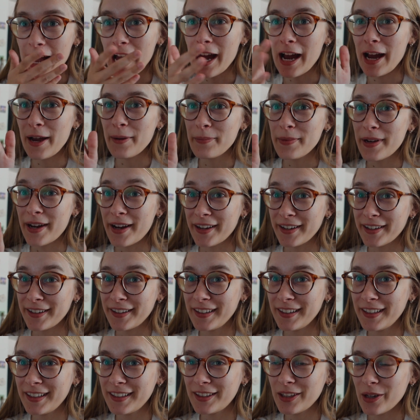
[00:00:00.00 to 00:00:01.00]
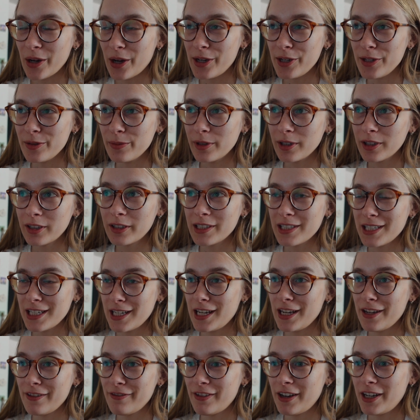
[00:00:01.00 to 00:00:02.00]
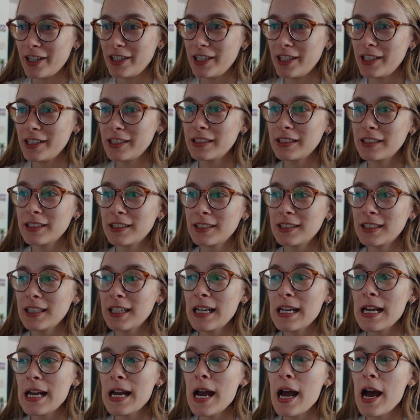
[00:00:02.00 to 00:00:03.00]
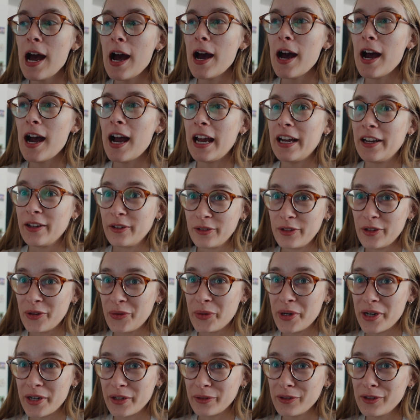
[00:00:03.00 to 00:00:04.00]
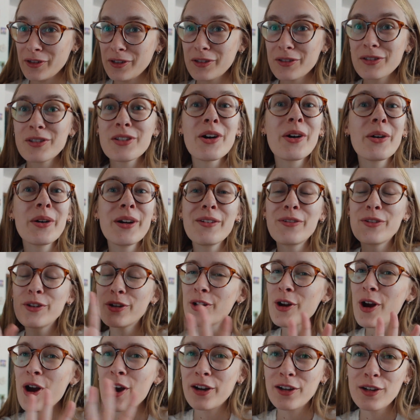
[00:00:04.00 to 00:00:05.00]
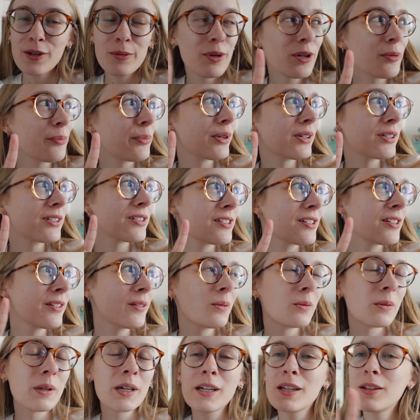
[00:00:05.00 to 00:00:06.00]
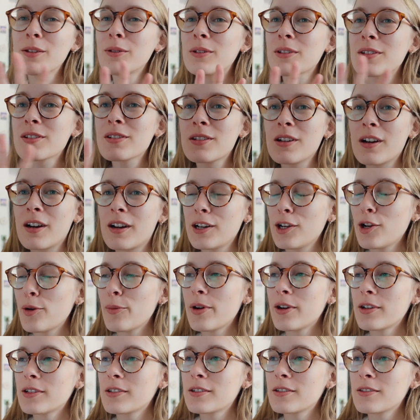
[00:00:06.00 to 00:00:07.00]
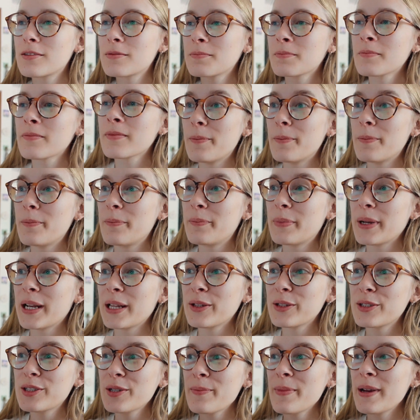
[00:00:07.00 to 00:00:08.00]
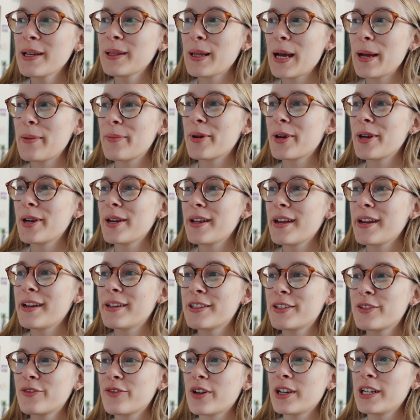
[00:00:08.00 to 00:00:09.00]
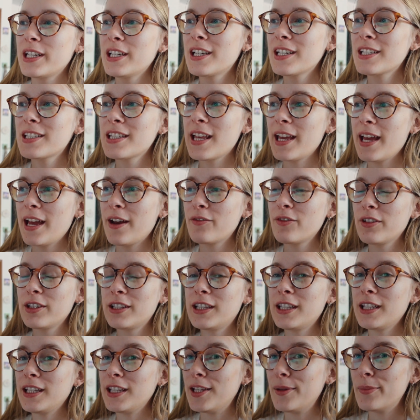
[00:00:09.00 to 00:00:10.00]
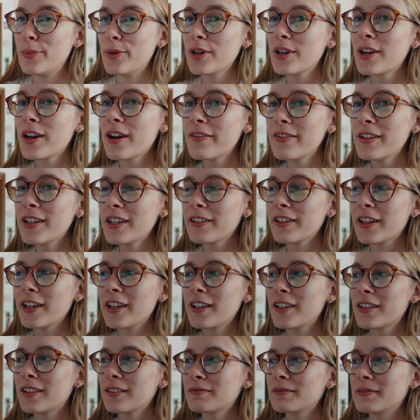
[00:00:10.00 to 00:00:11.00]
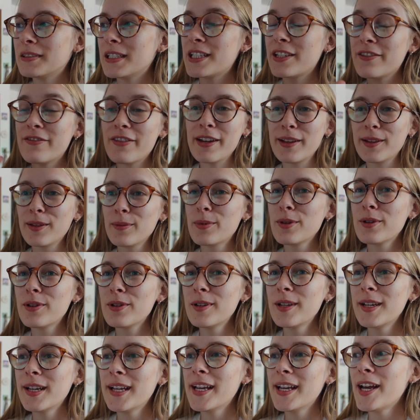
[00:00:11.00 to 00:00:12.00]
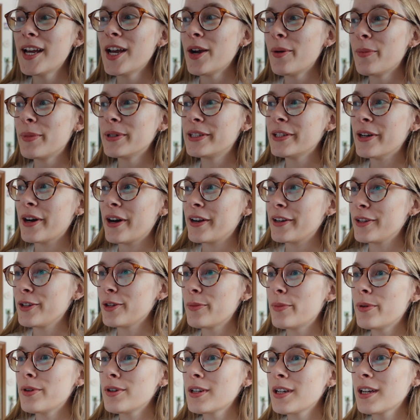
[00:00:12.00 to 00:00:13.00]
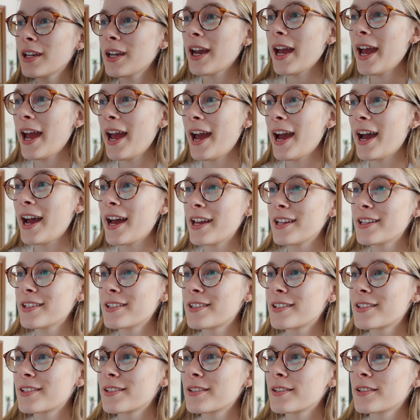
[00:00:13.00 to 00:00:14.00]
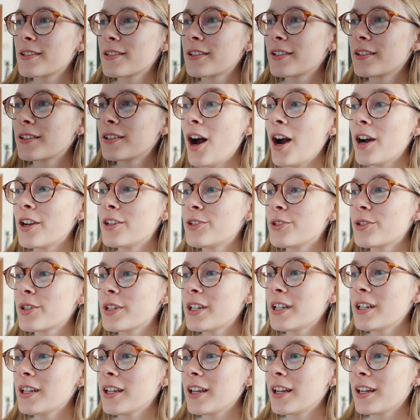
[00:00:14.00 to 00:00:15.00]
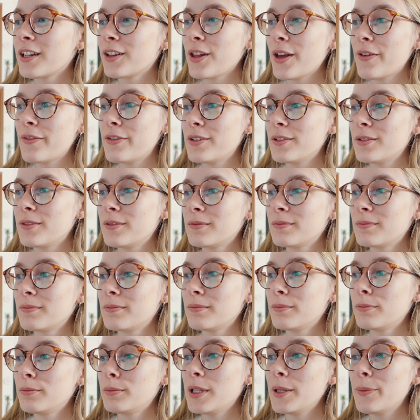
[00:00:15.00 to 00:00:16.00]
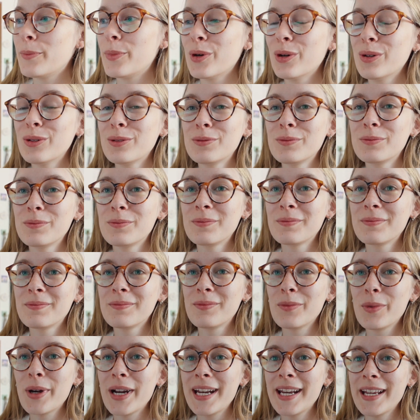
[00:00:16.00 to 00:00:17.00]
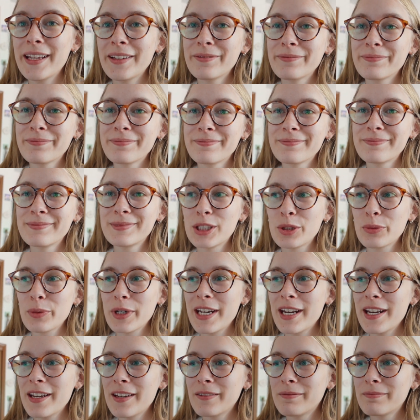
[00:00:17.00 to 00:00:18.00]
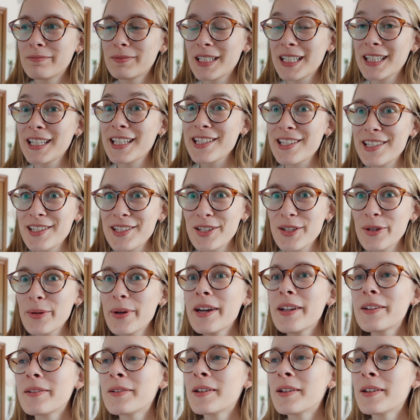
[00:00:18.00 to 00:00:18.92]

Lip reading: I'm not gonna get the audiobook because I can't find it. I don't know where to look. So if you're an audiobook person, where do you listen to audiobooks? But I looked at my library, and it's funny because they have like the ebook of it, like it's available, but the audiobook has 111 people waiting to read it, to listen to it.